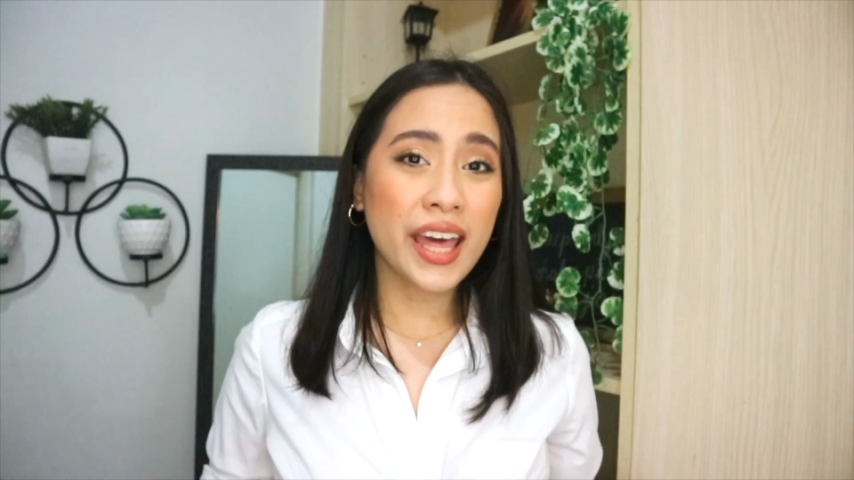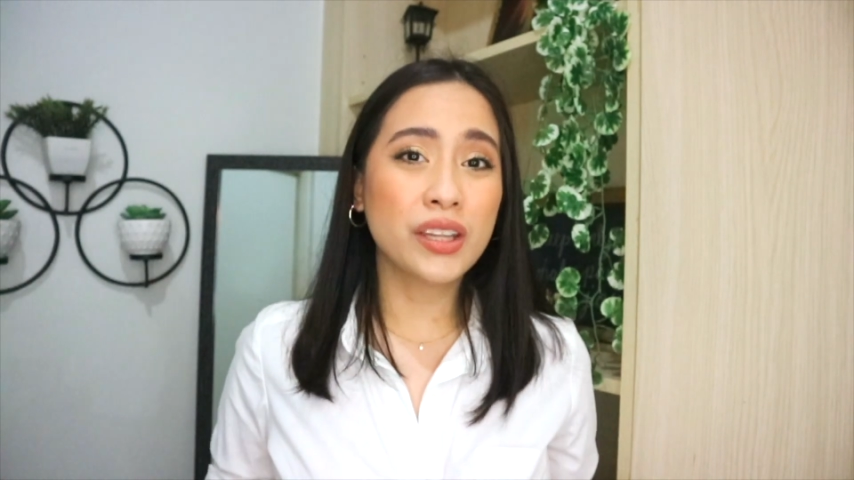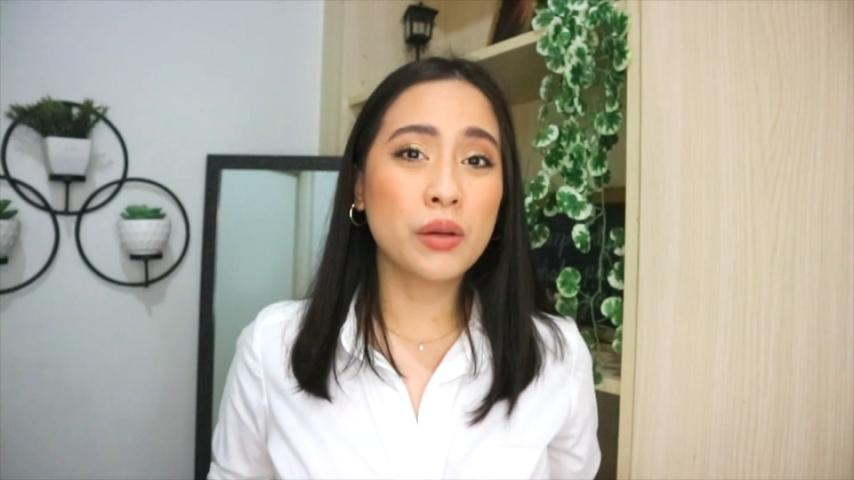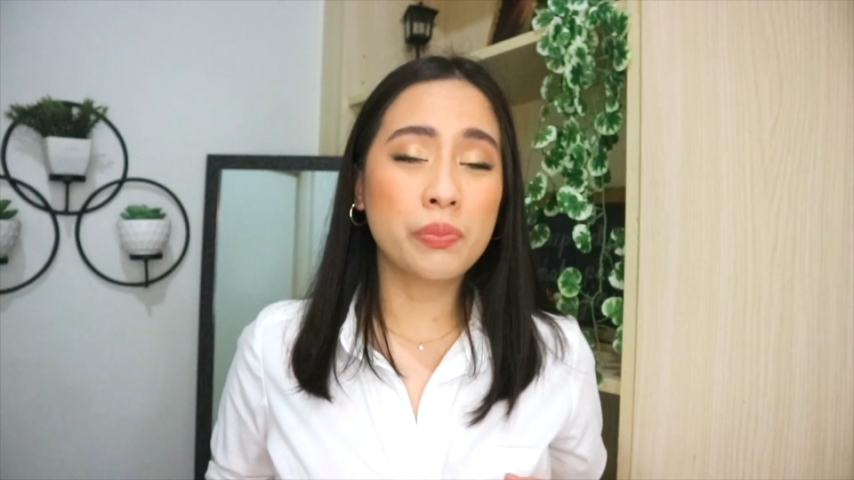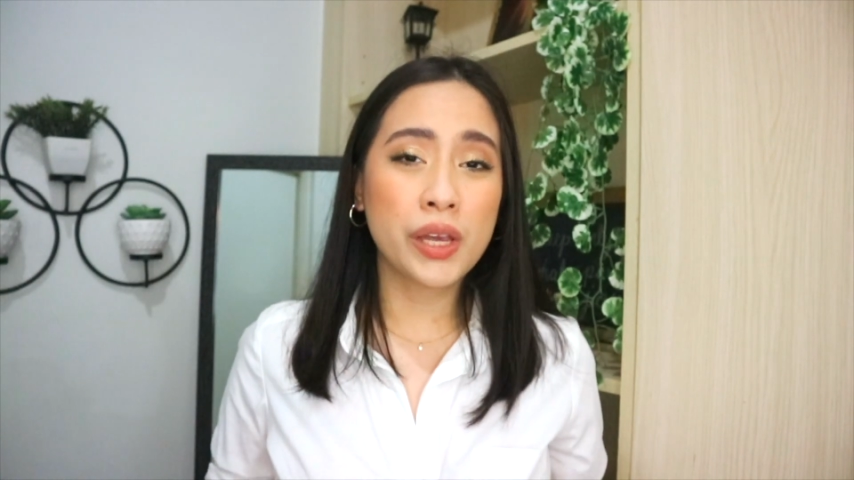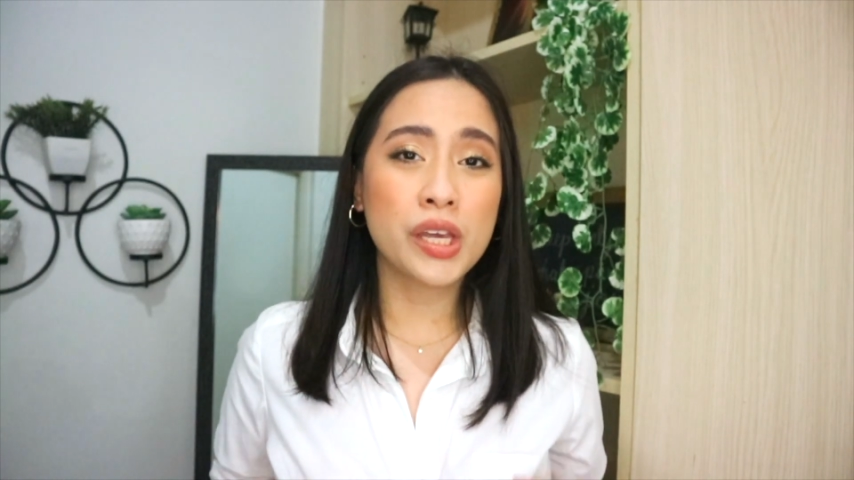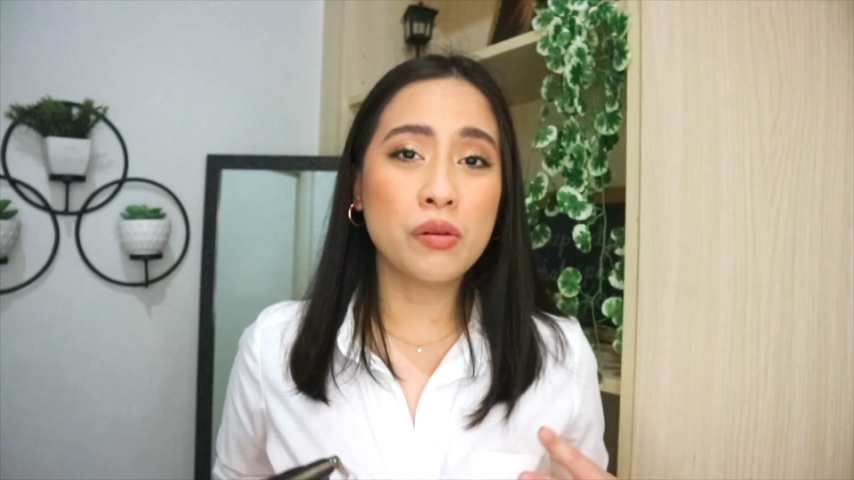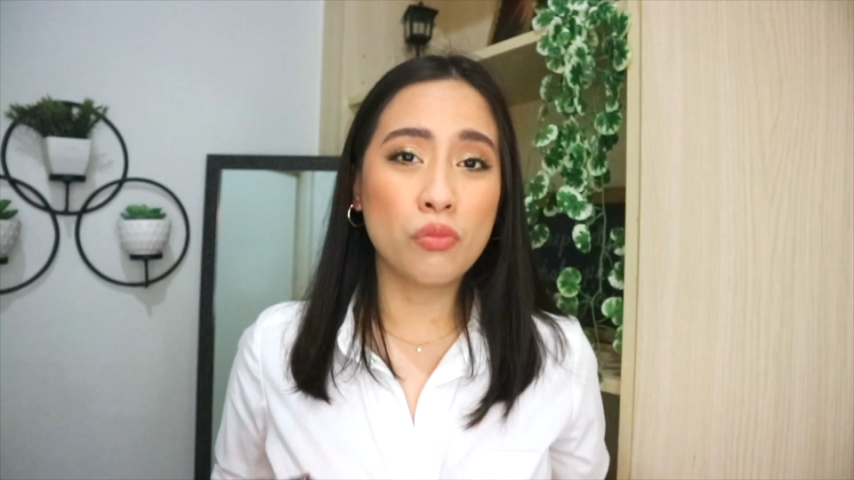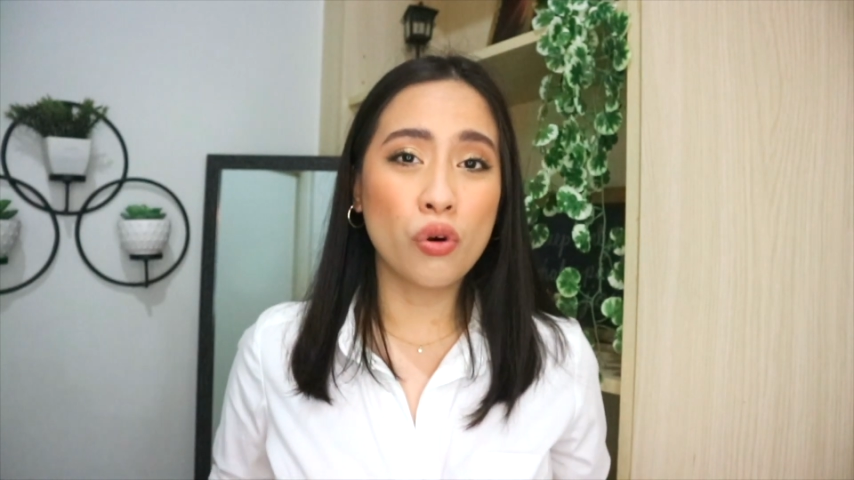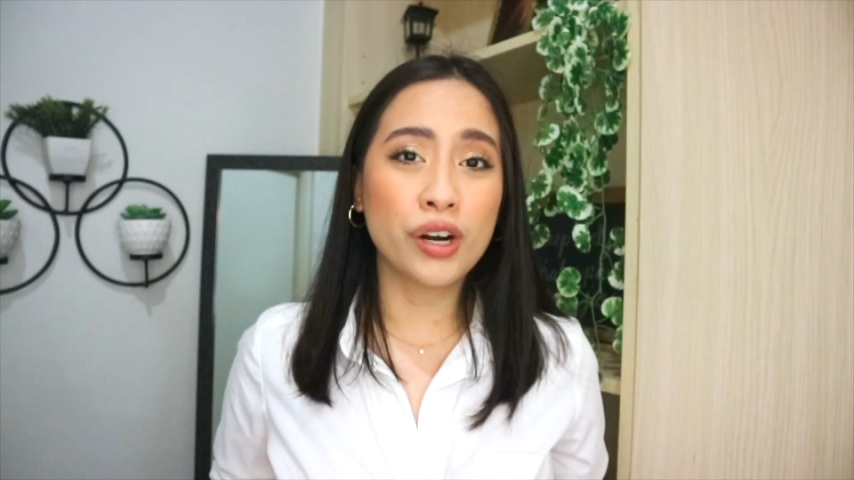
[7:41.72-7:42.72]
end up
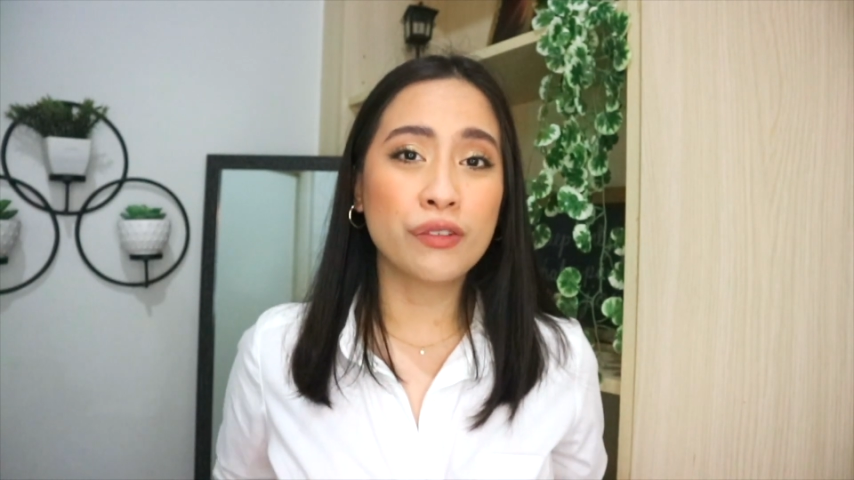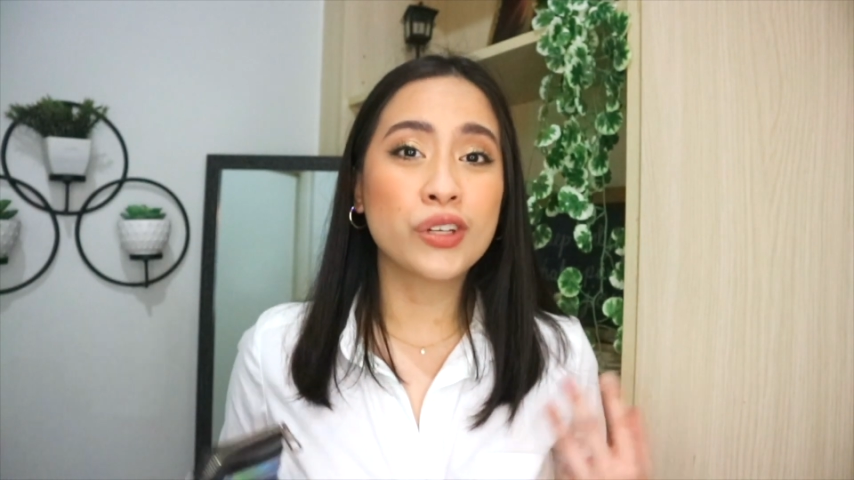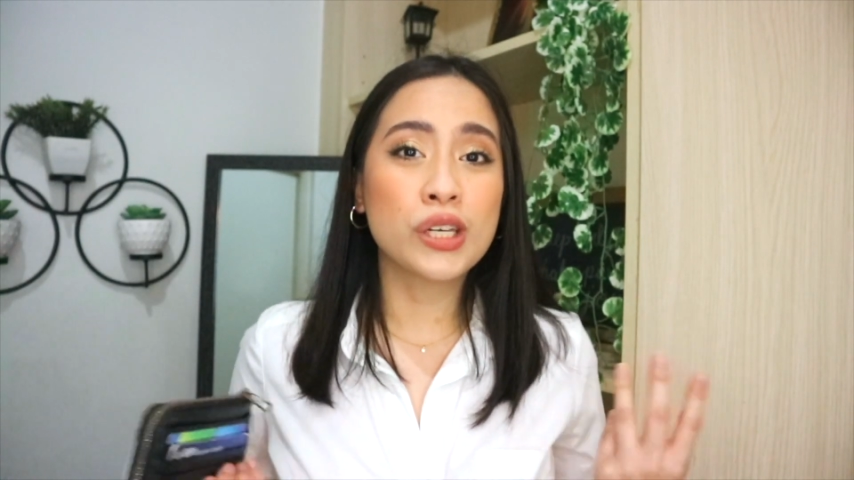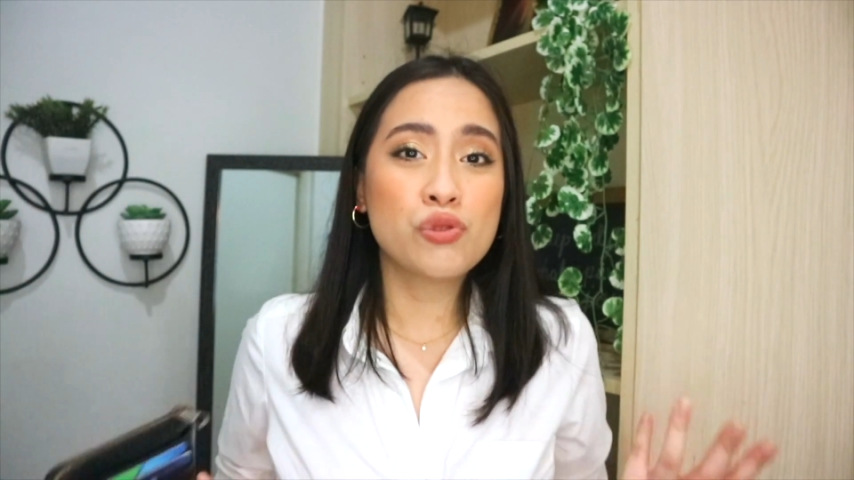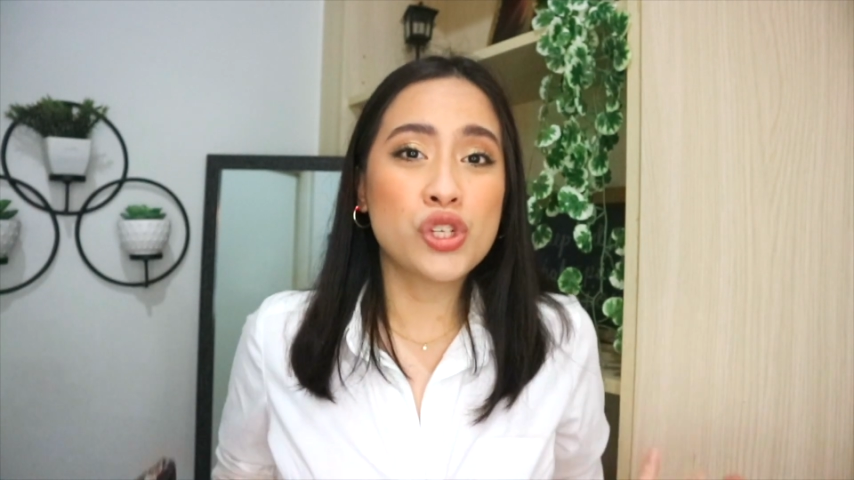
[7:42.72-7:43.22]
paying more if you keep